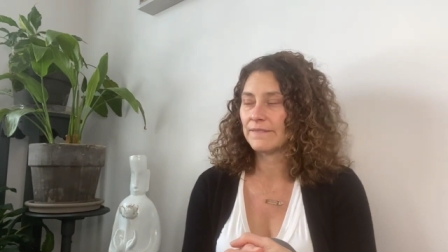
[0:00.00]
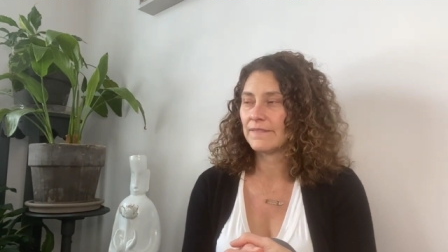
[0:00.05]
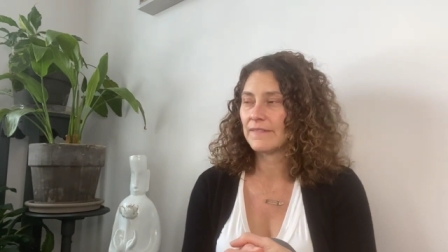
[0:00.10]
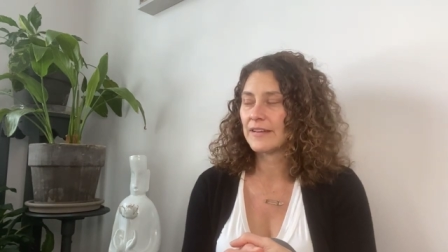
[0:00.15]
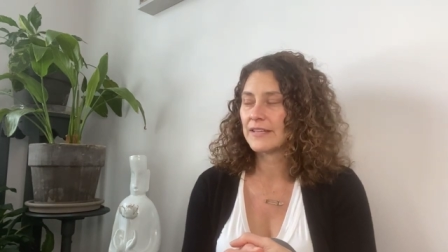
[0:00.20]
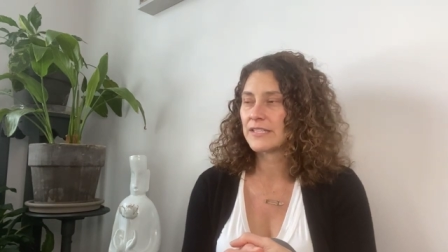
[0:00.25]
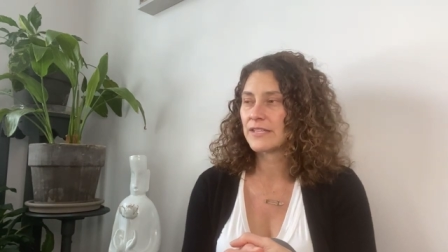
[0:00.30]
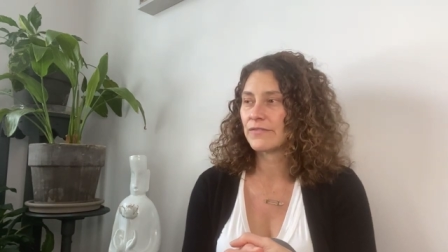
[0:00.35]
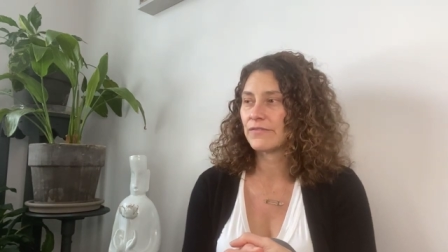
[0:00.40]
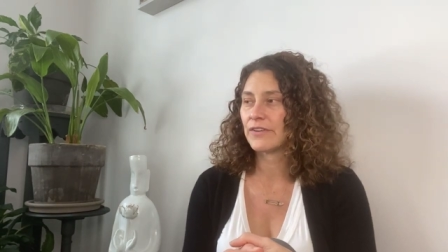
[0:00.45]

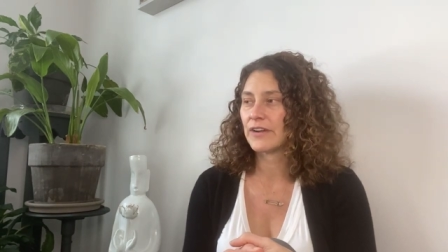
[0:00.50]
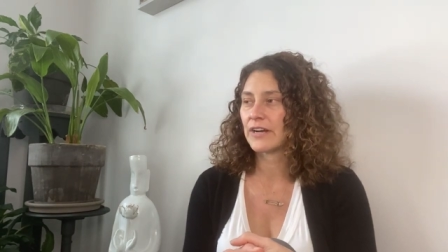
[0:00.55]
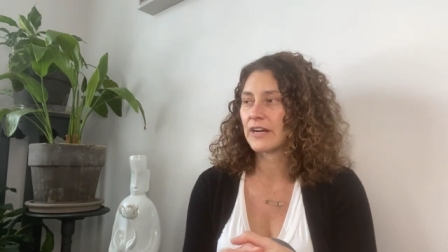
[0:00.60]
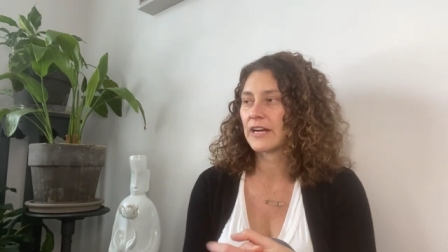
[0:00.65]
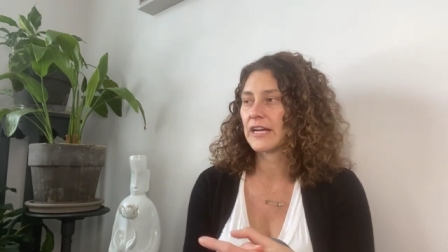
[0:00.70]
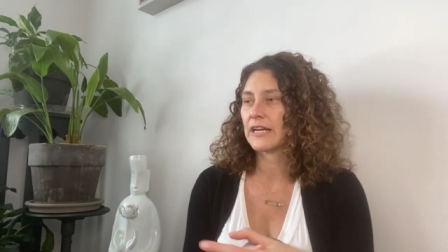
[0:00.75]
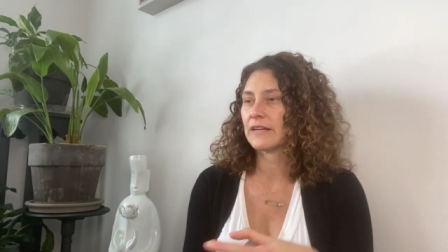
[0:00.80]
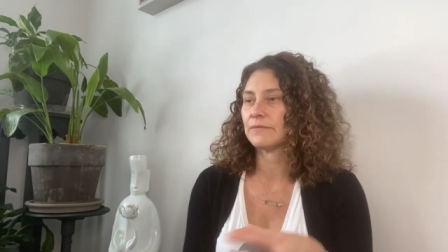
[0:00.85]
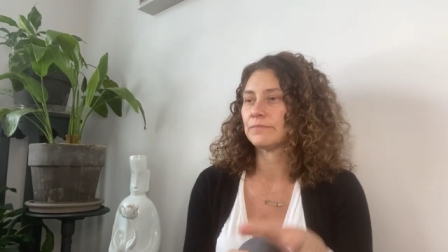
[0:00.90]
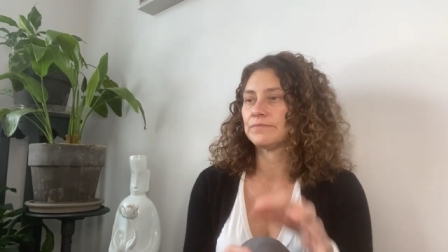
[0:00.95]
It's a
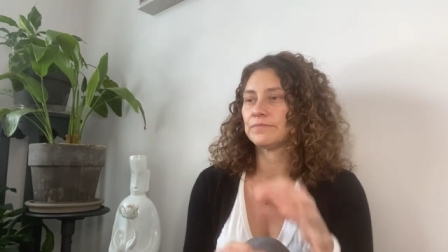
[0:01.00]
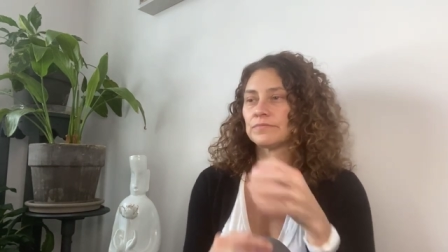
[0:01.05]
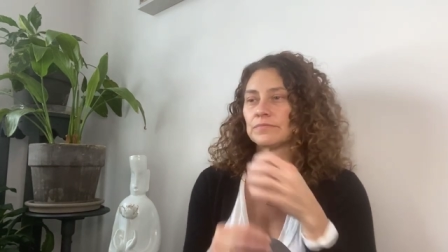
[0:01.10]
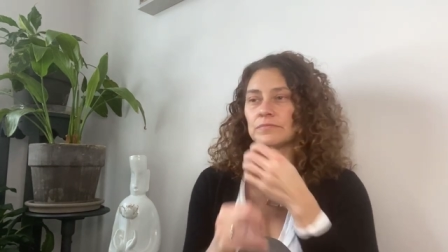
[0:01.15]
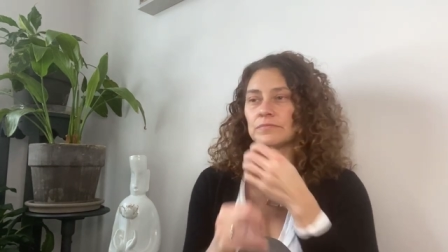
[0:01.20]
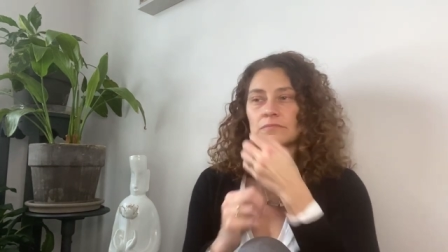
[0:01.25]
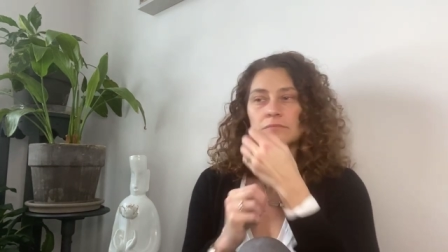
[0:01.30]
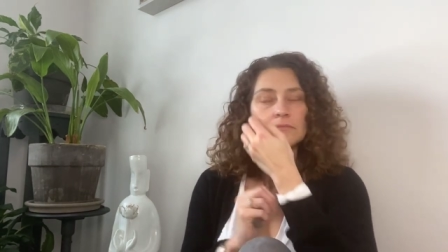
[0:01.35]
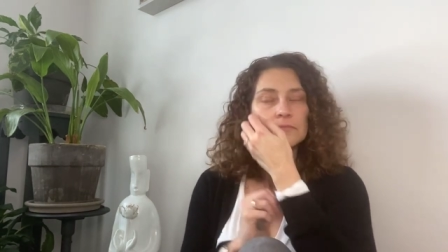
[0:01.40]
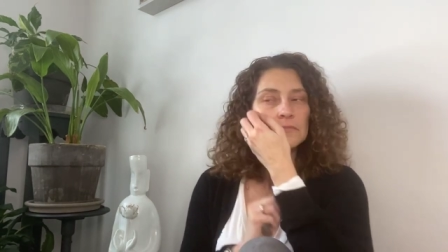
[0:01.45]
very
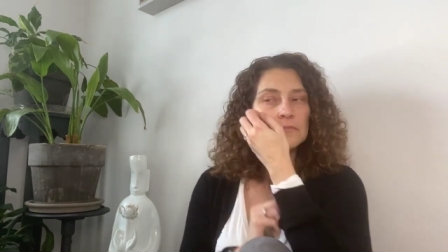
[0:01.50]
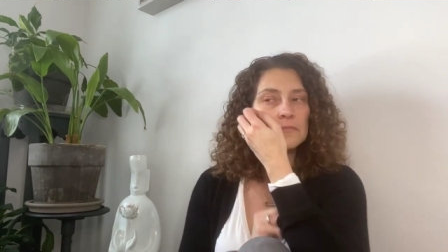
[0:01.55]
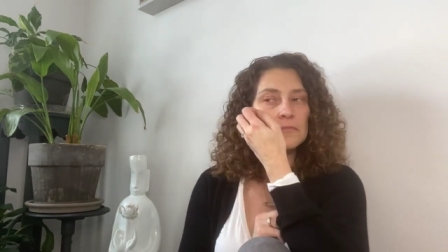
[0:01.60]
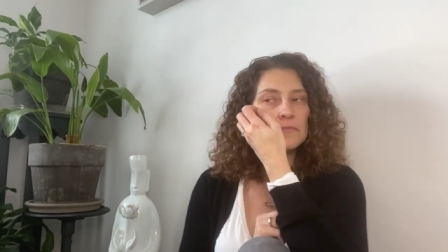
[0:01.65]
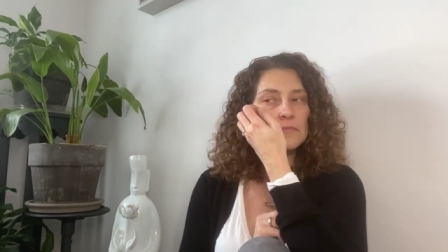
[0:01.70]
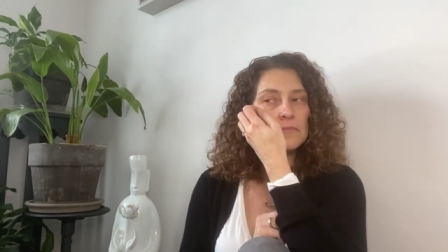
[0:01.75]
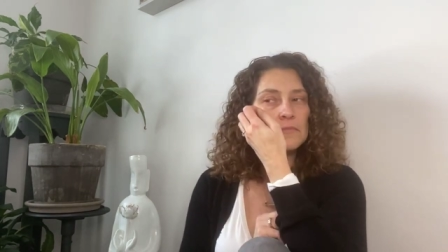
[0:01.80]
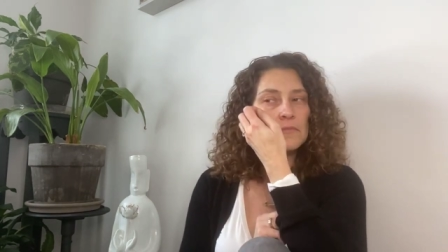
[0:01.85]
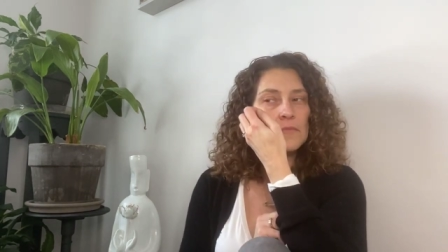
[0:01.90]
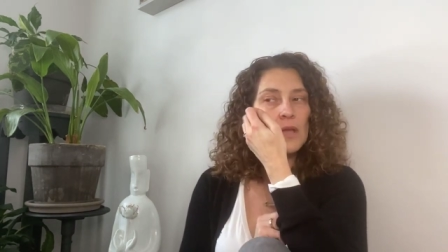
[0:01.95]

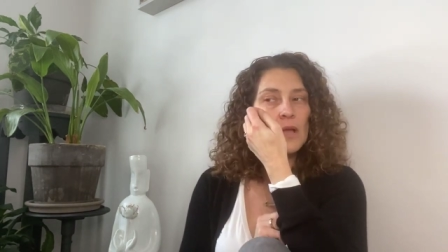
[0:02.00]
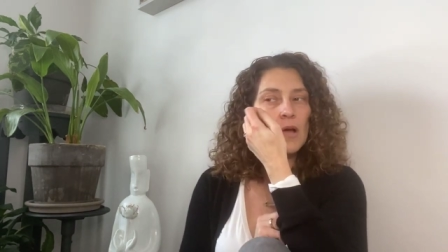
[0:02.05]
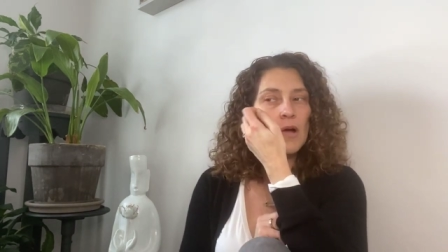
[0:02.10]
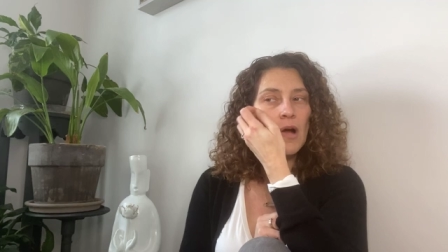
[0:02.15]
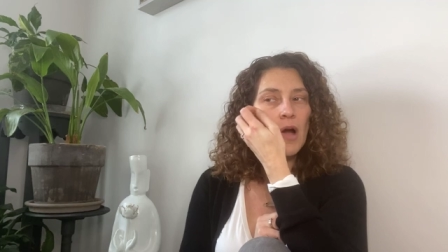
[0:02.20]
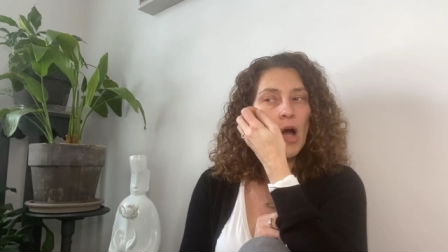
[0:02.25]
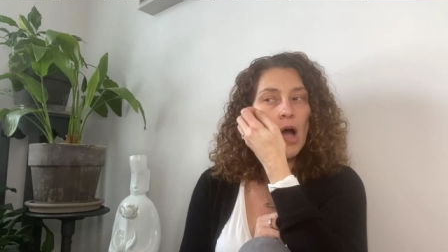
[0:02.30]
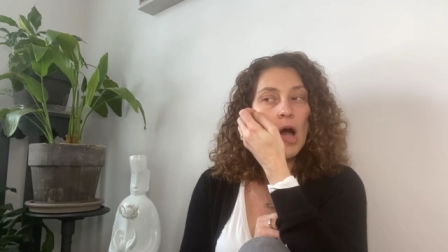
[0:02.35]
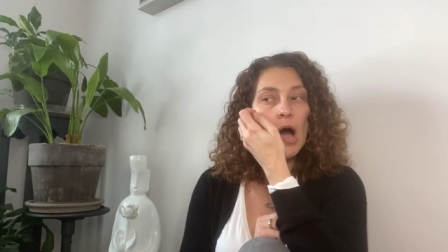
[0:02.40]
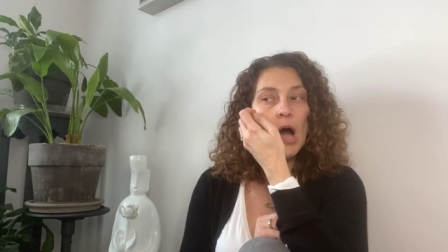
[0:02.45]

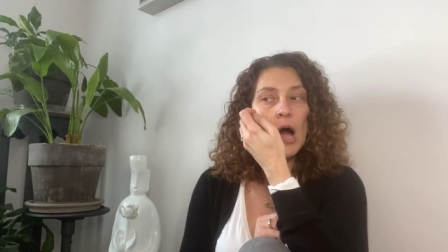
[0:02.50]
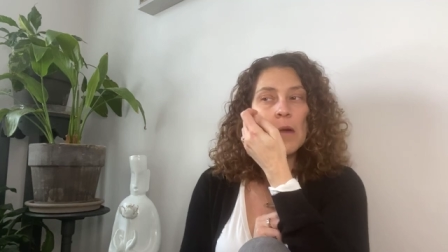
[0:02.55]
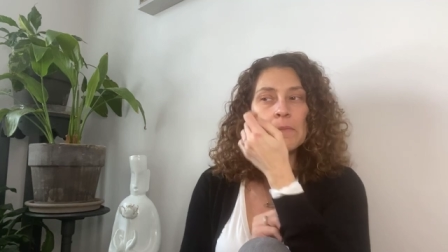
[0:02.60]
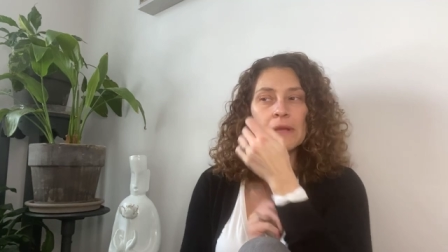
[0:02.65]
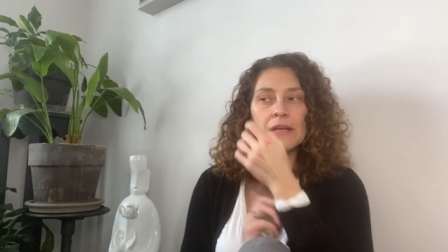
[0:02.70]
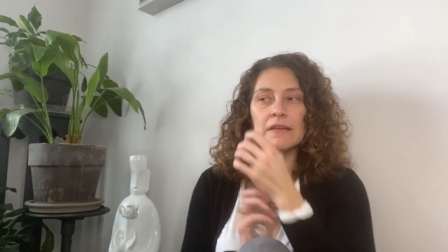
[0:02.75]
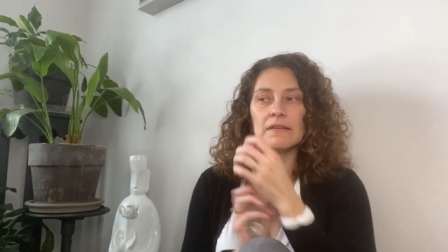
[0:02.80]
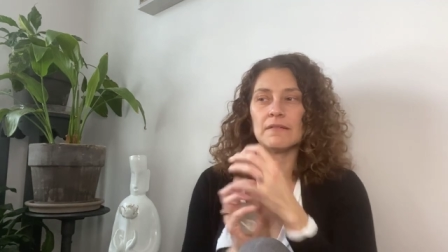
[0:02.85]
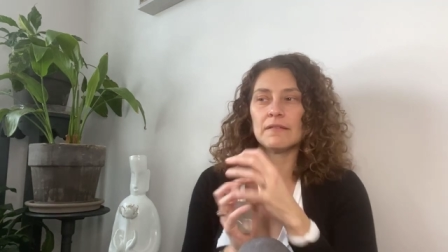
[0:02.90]
common